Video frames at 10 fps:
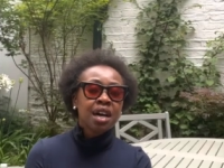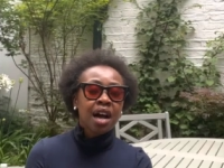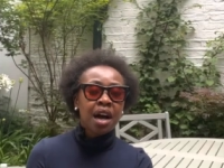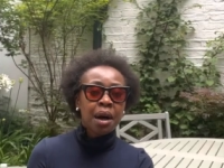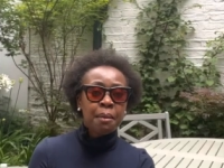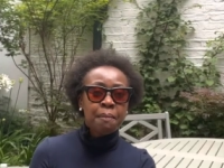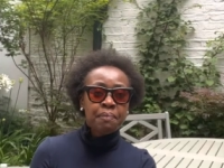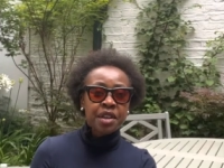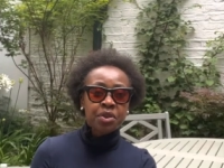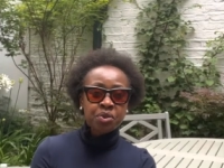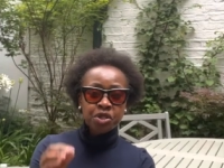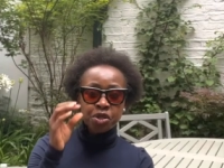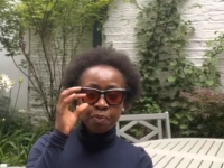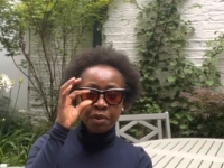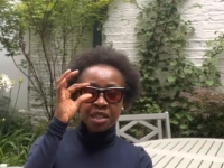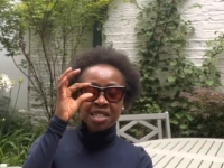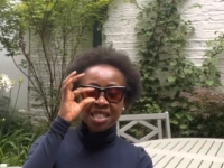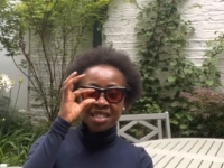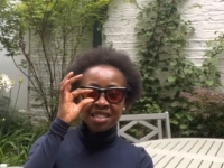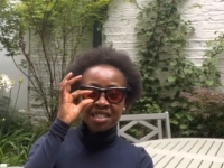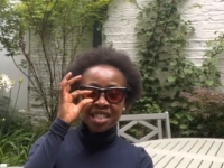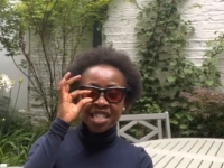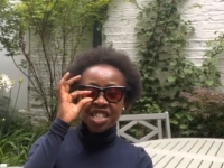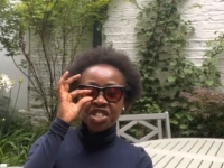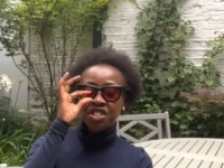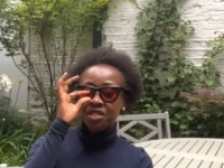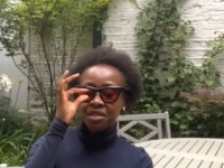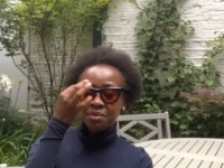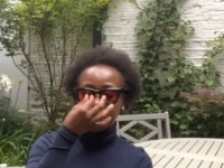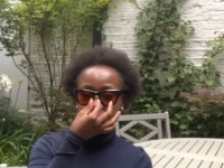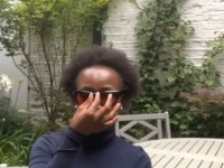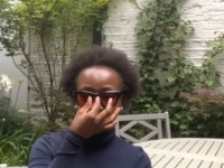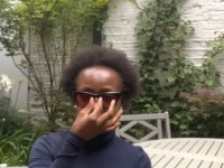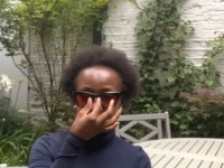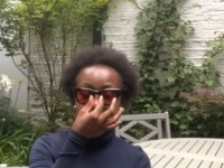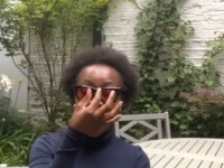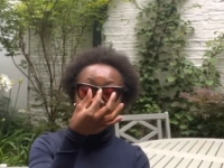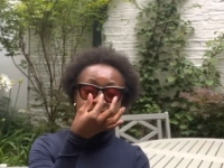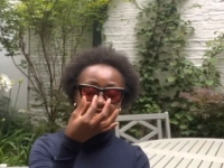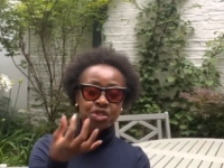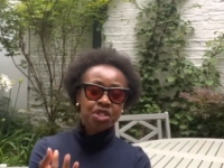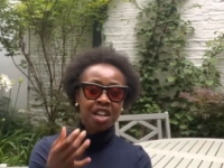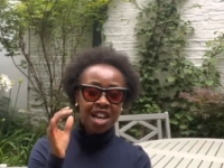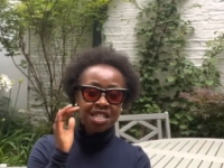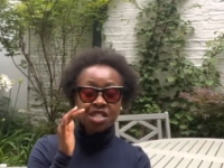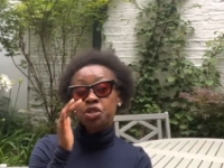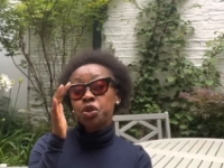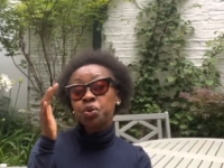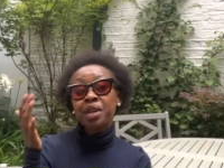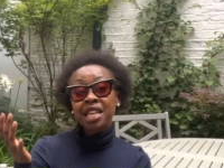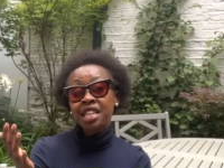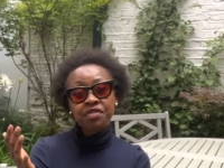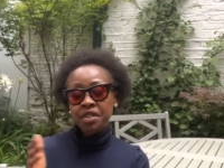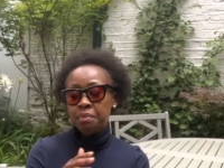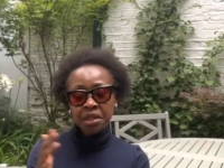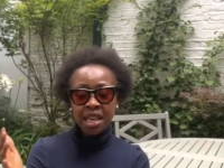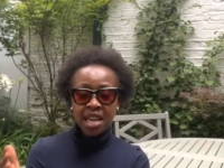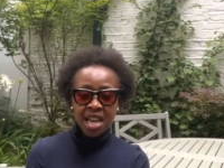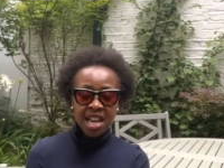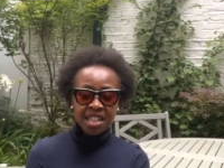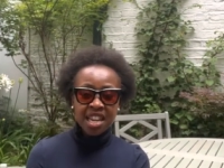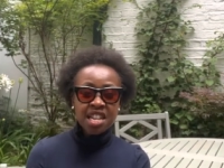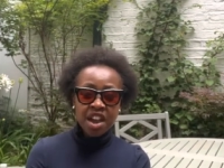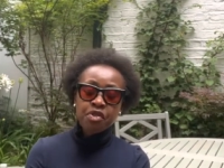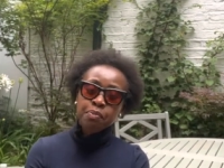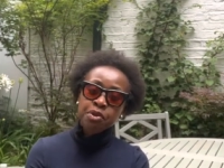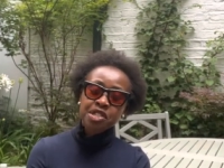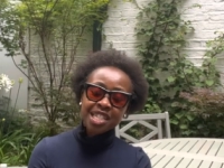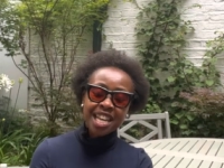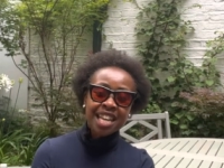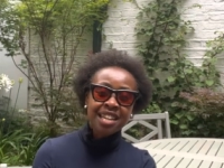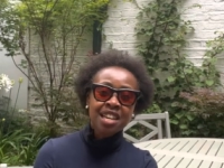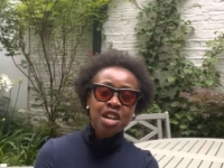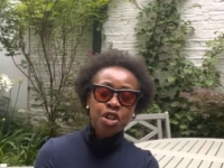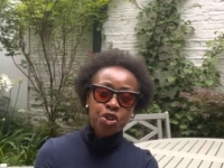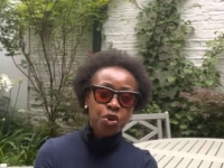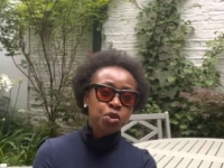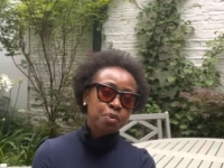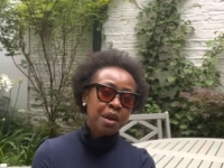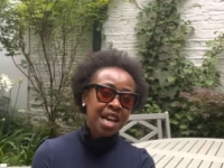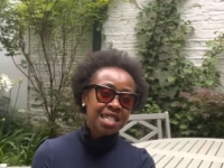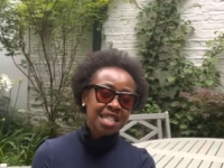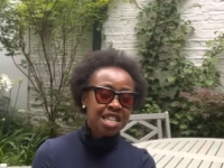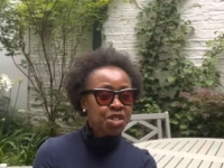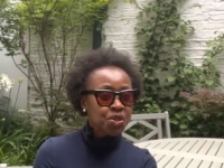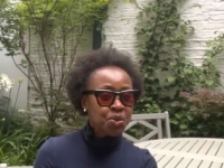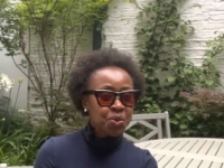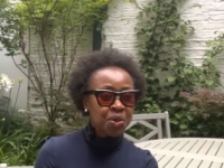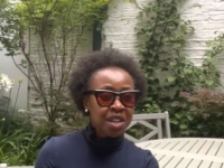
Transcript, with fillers: um, in order to build the, the additional height to the glasses so you can lift them. But they, they never put in nose pads into